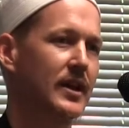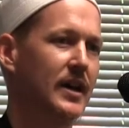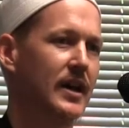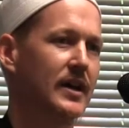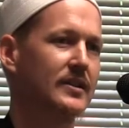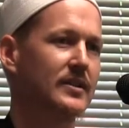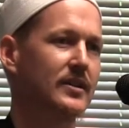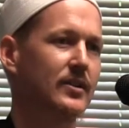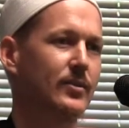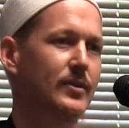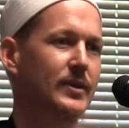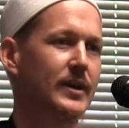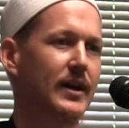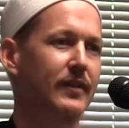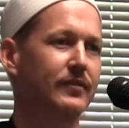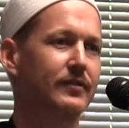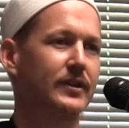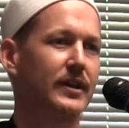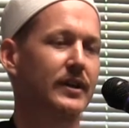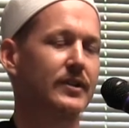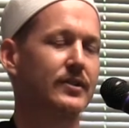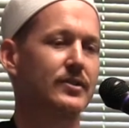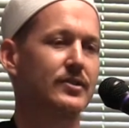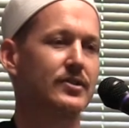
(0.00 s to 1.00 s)
is that we have
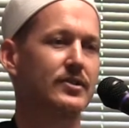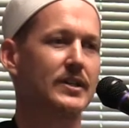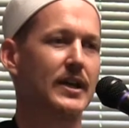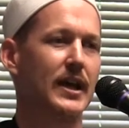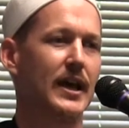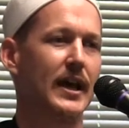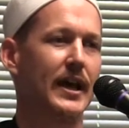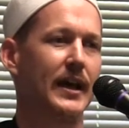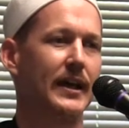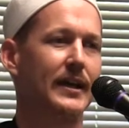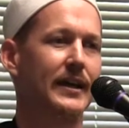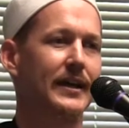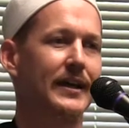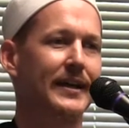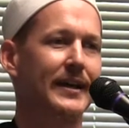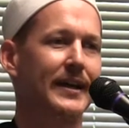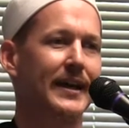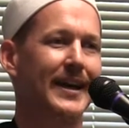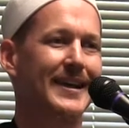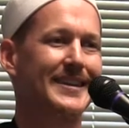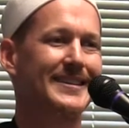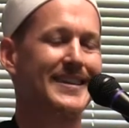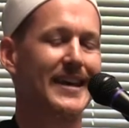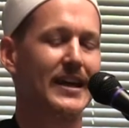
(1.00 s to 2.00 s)
to understand
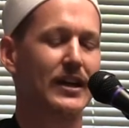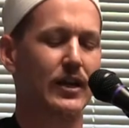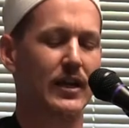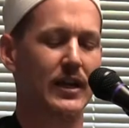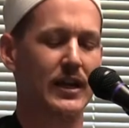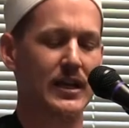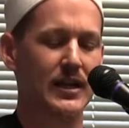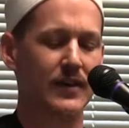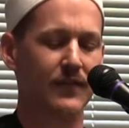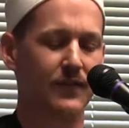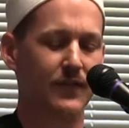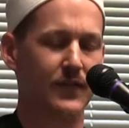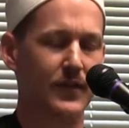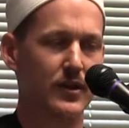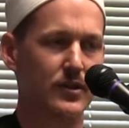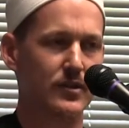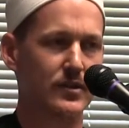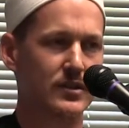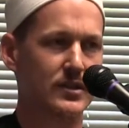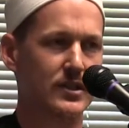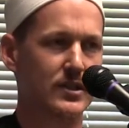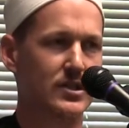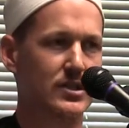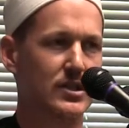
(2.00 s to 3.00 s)
is that if
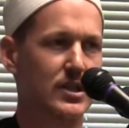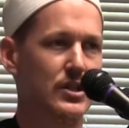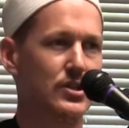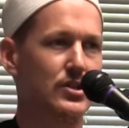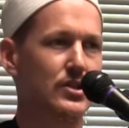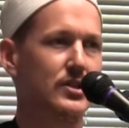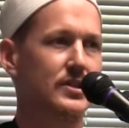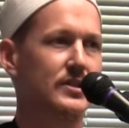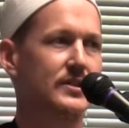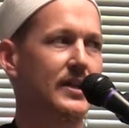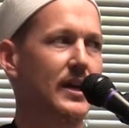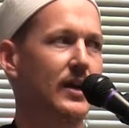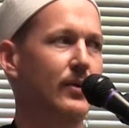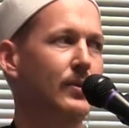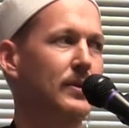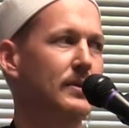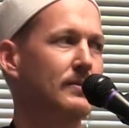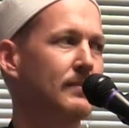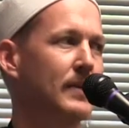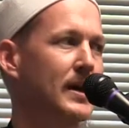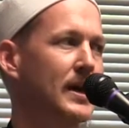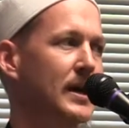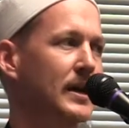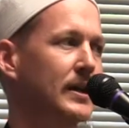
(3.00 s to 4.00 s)
there's decisions that we
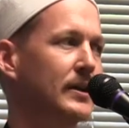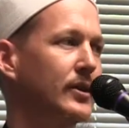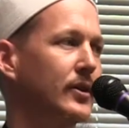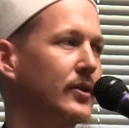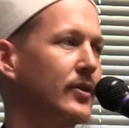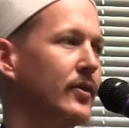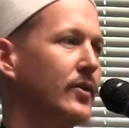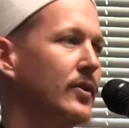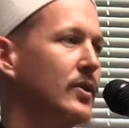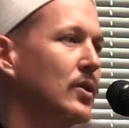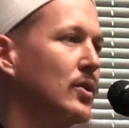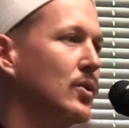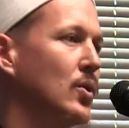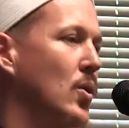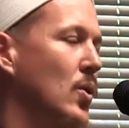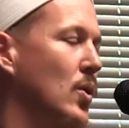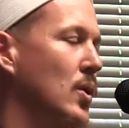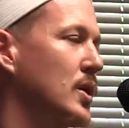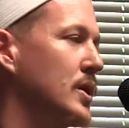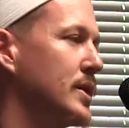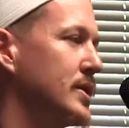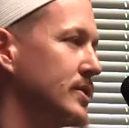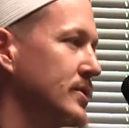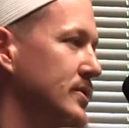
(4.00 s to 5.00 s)
make that are in
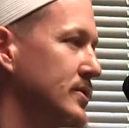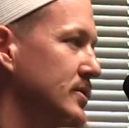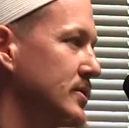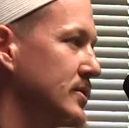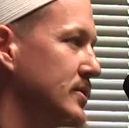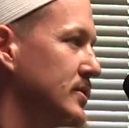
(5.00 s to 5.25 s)
accordance